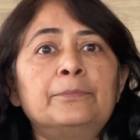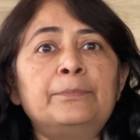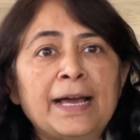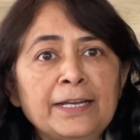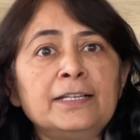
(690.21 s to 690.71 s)

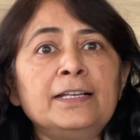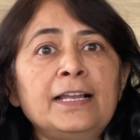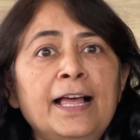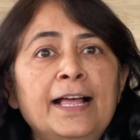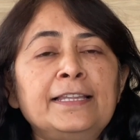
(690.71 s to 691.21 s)

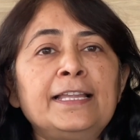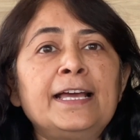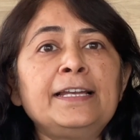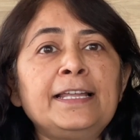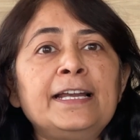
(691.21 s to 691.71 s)
panel and
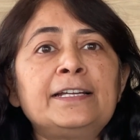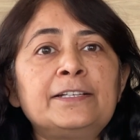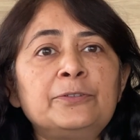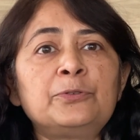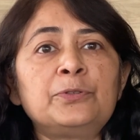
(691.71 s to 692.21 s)
then get
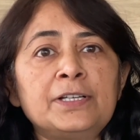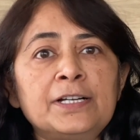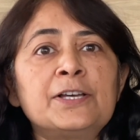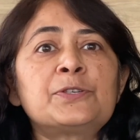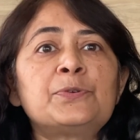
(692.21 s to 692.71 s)
to the
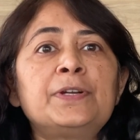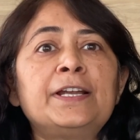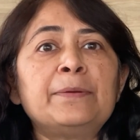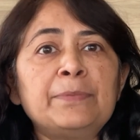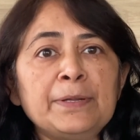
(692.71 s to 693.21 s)
grassroots
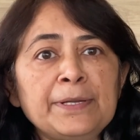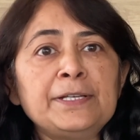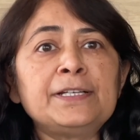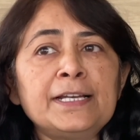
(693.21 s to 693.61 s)
and implement it.